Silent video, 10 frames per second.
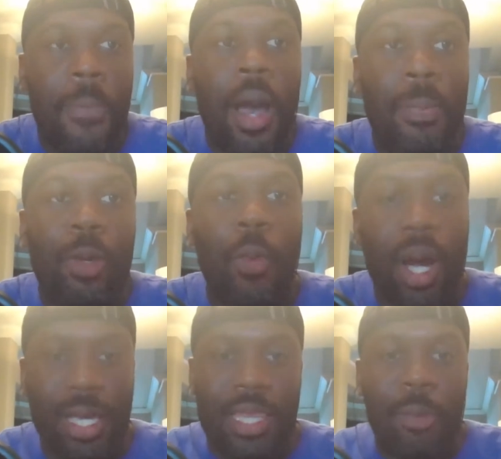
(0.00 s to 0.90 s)
Poppy
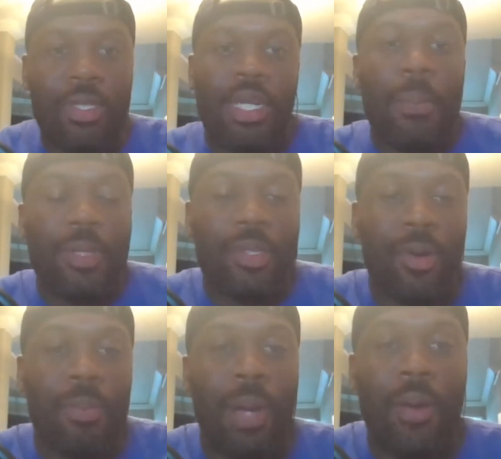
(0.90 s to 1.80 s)
White. There was an
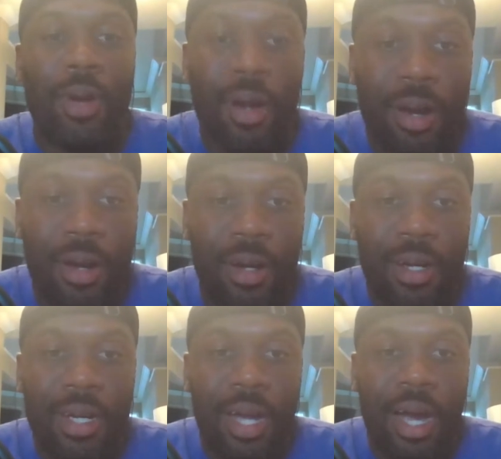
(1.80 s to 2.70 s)
episode about her,
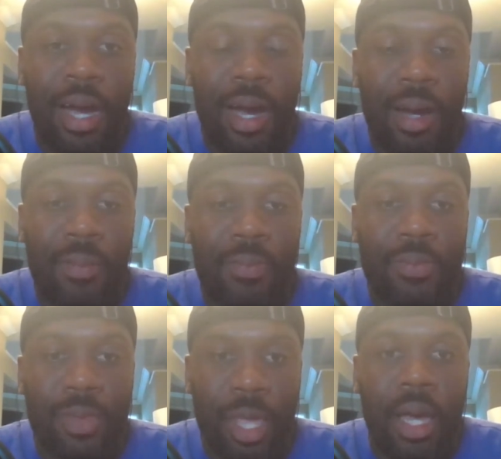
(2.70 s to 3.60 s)

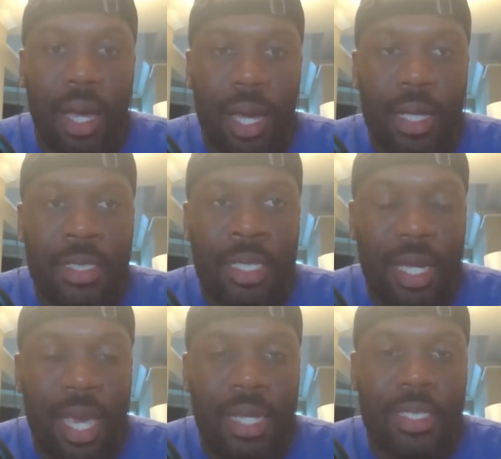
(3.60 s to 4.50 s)
the
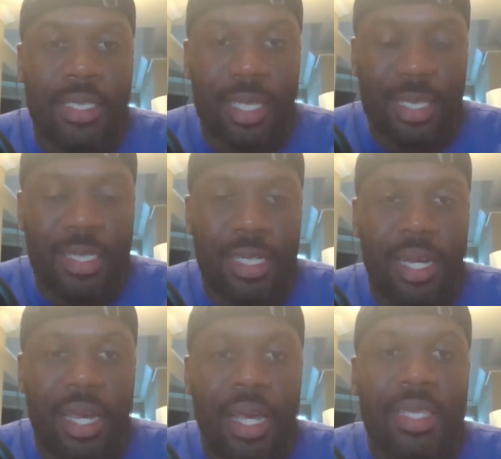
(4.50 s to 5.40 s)
Cinda Canning's assistant.
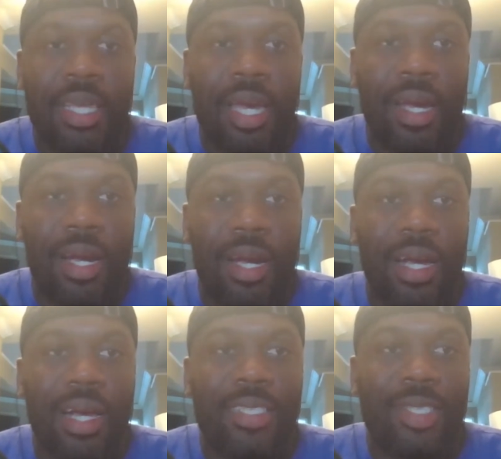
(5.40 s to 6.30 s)
There,
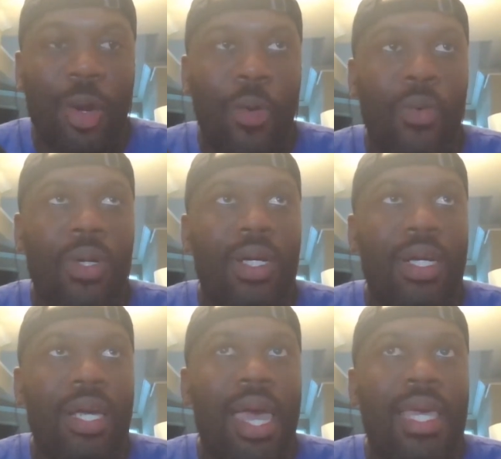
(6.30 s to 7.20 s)
so
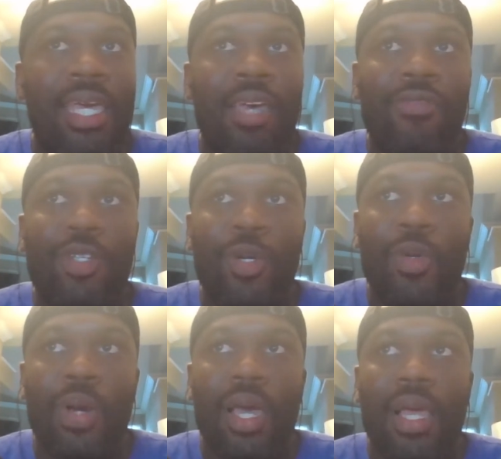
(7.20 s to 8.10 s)
it gives
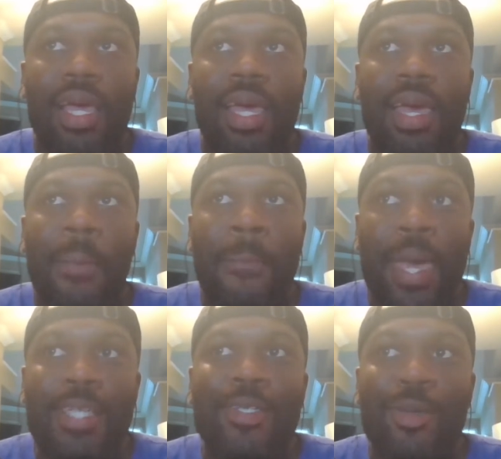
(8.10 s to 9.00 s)
you it
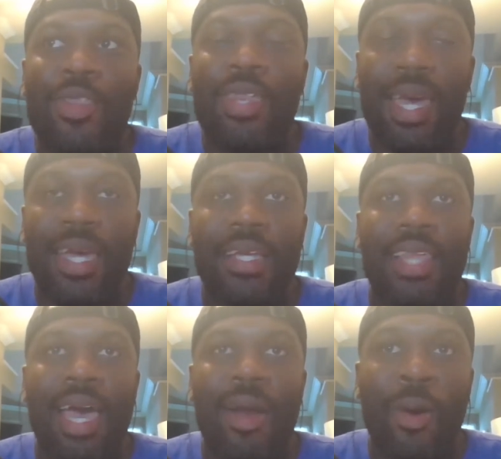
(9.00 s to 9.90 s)
makes you think
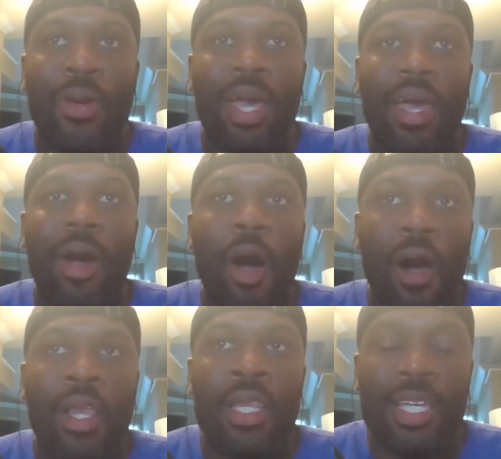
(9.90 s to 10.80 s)
that okay,
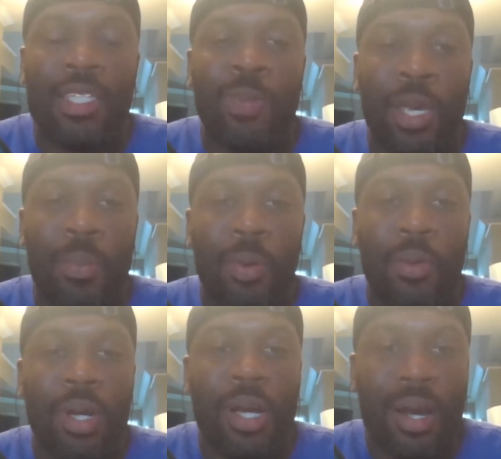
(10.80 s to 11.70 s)
all of these
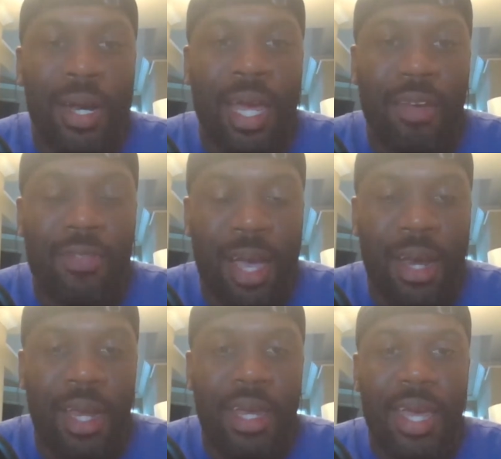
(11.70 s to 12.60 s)
people could have
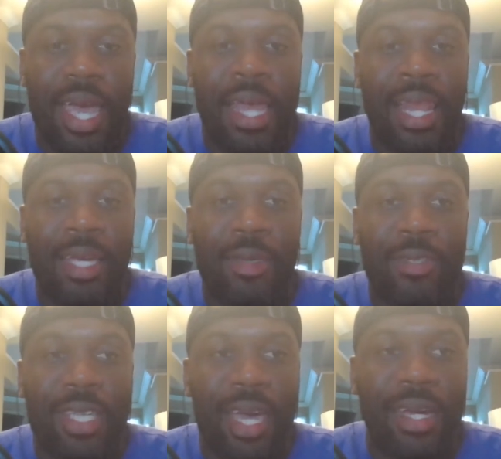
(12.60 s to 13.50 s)
done it. And like you
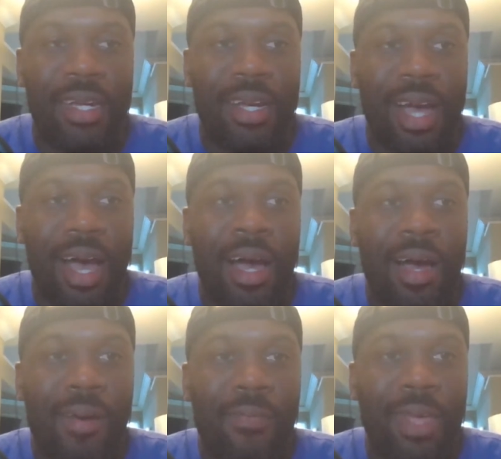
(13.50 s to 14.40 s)
said,
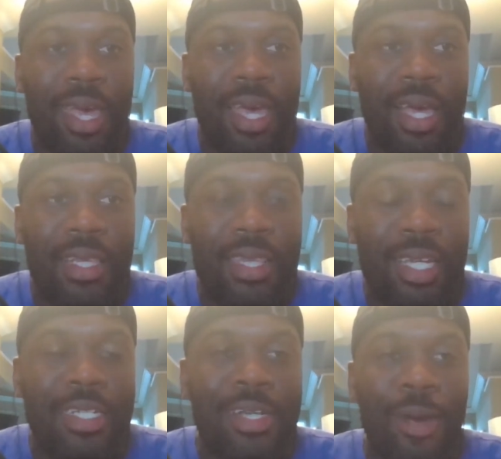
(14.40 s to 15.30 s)
um,
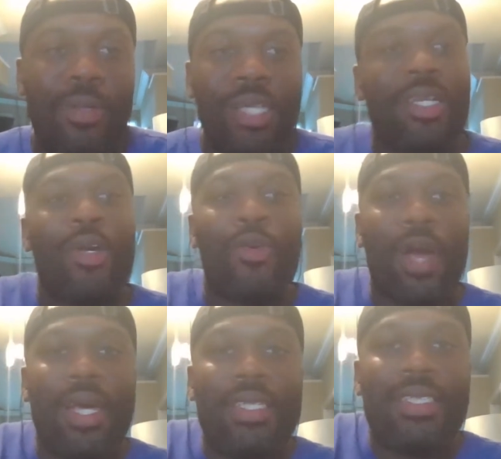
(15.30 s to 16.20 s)
this show does a
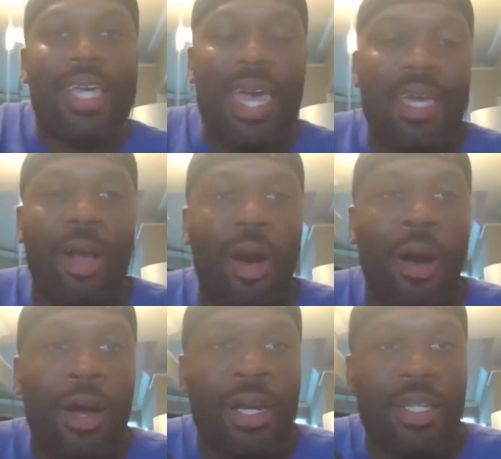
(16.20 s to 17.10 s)
great take
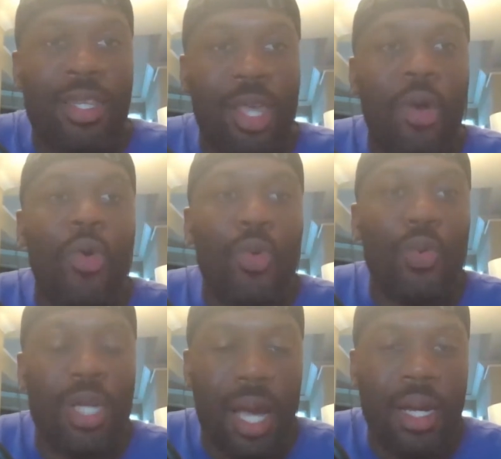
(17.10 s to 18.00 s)
on the
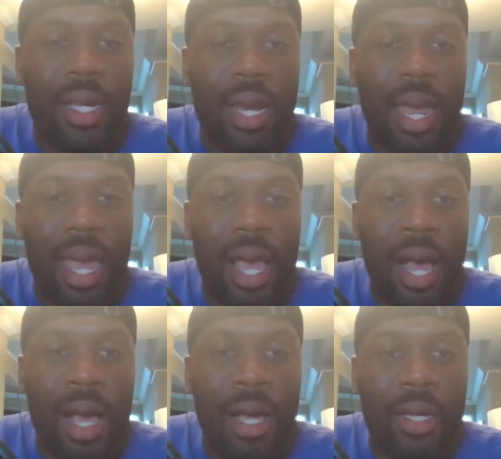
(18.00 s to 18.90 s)
who done it
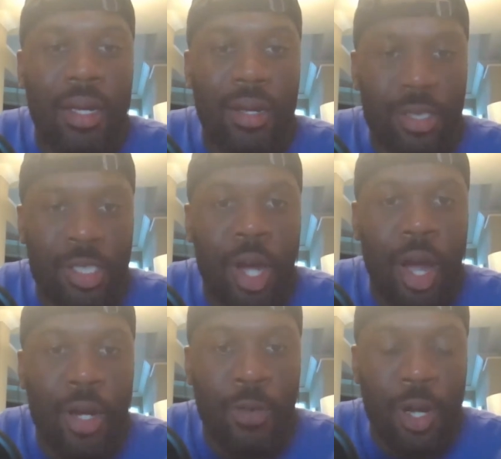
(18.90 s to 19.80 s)
uh,
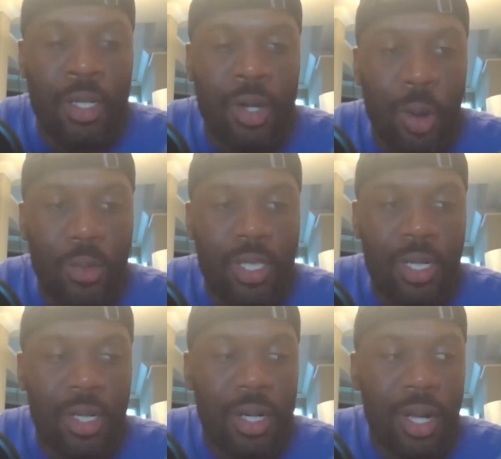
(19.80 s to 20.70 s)
genre and
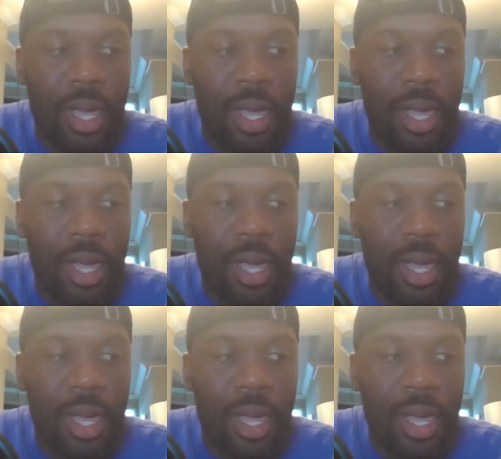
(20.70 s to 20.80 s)
culture.